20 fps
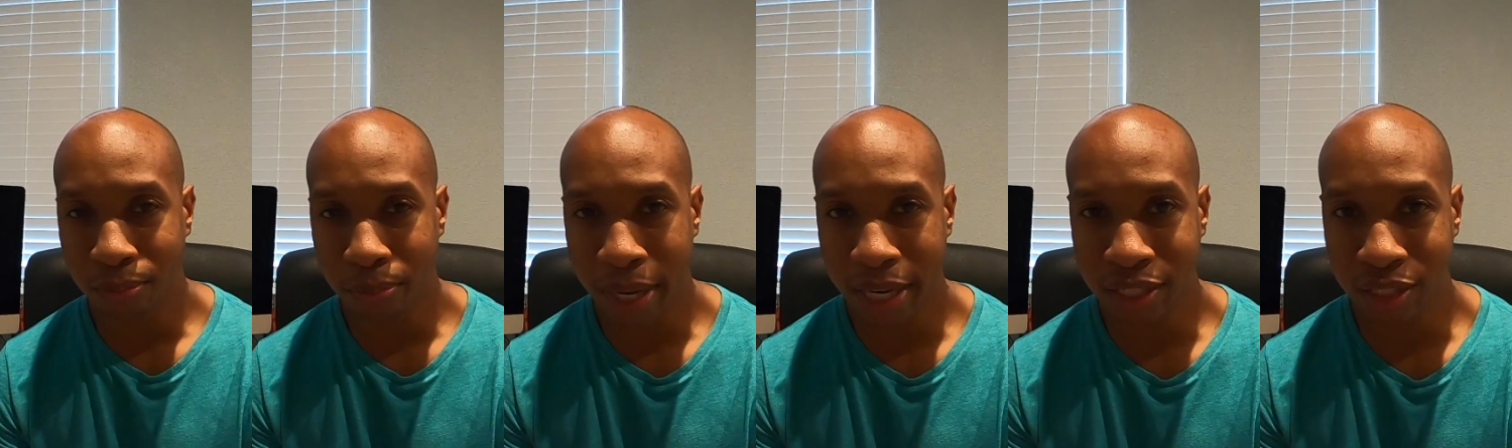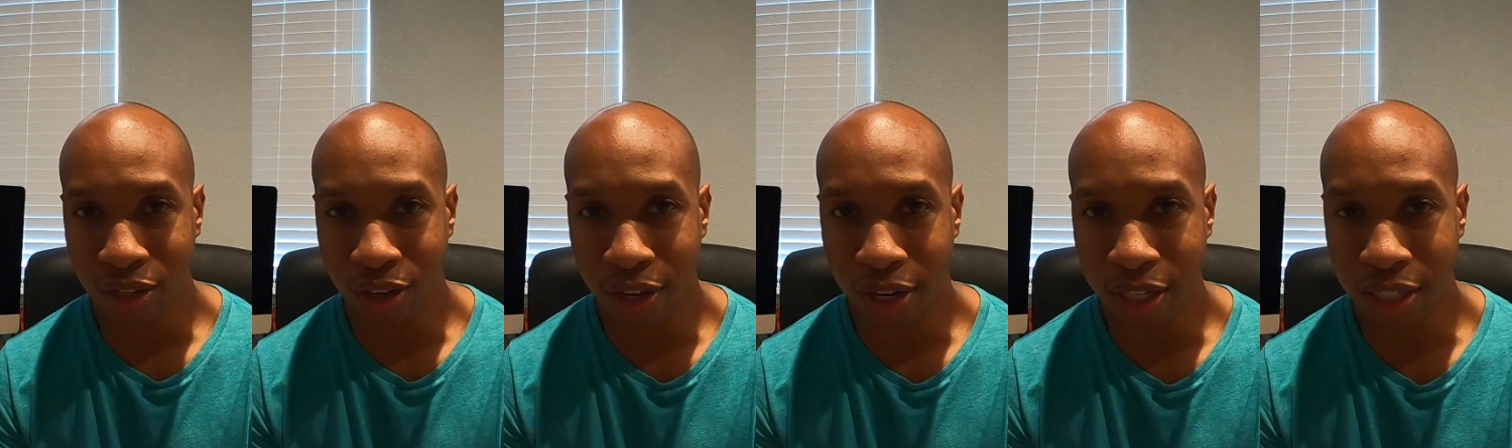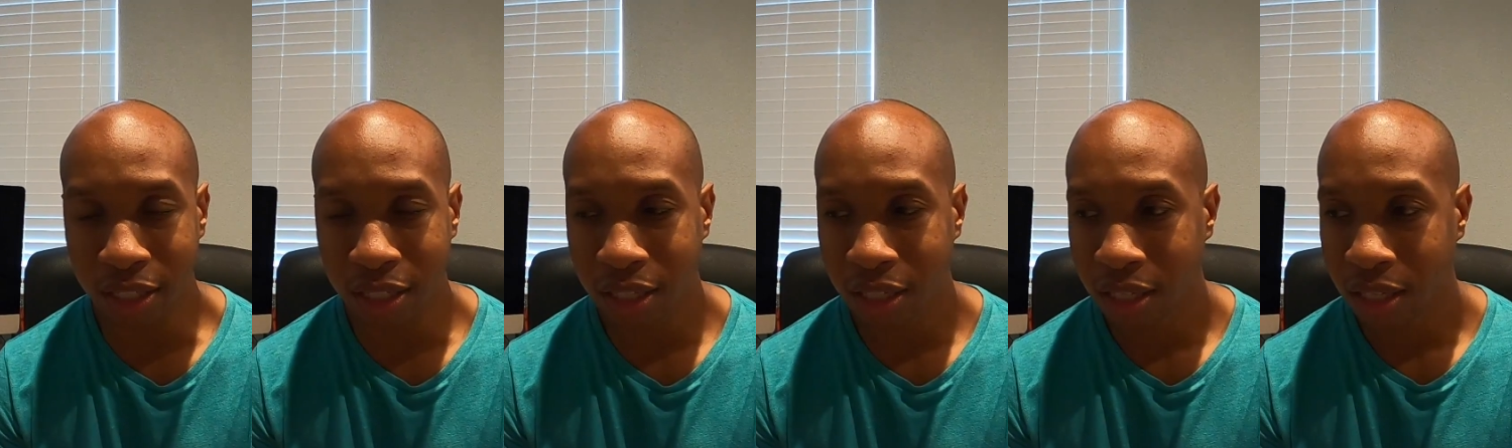based
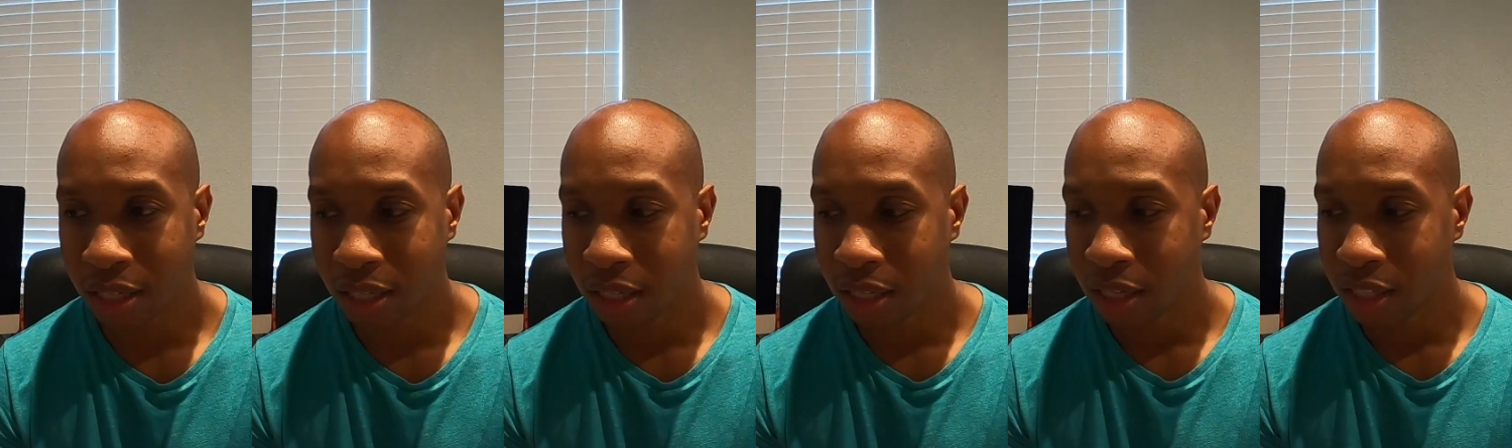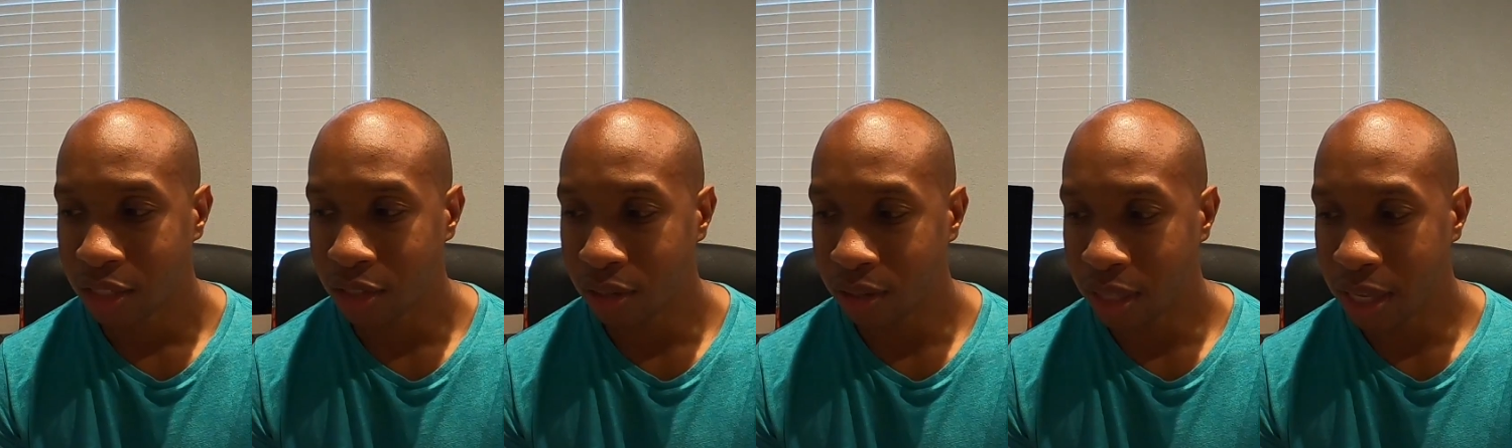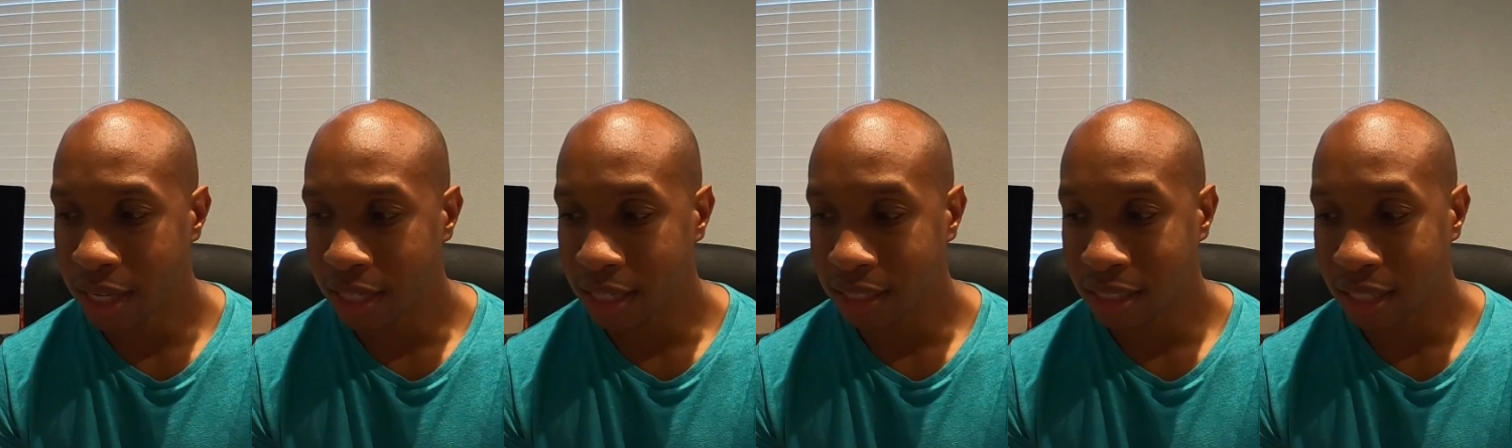on certain
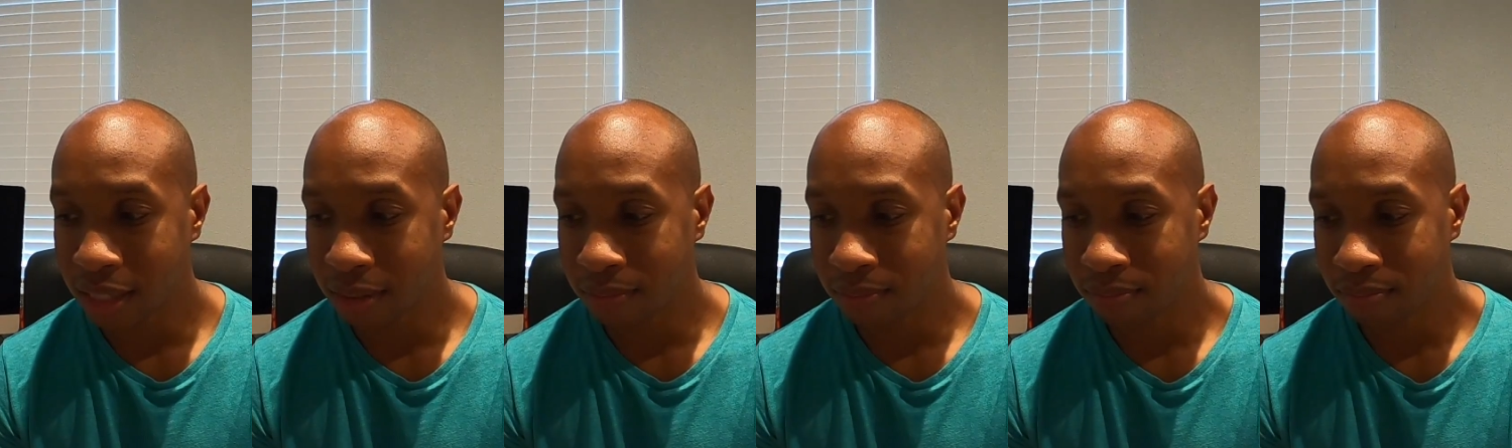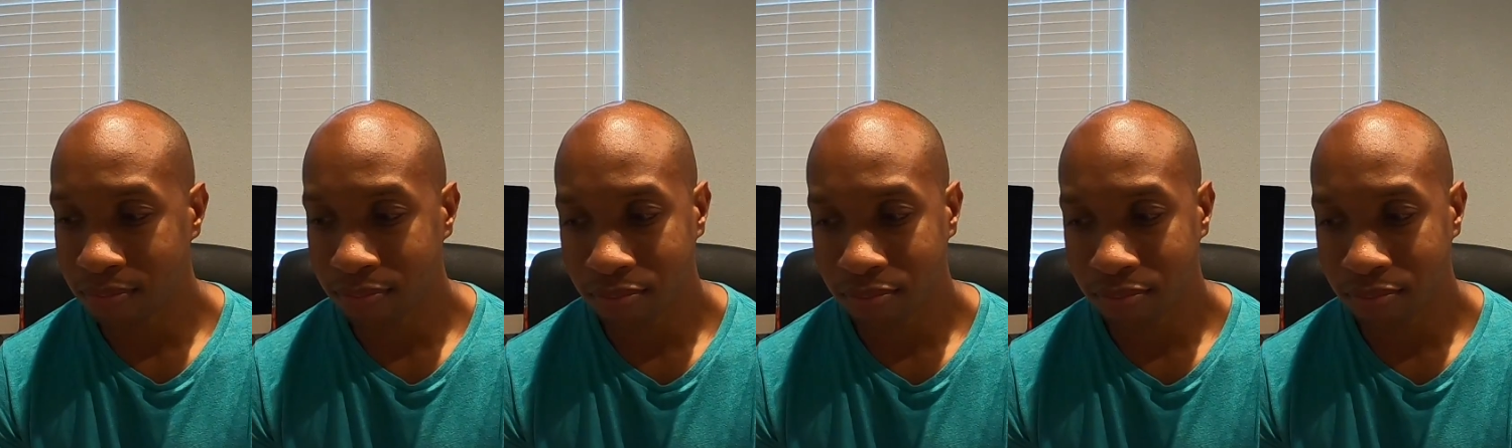things. I said,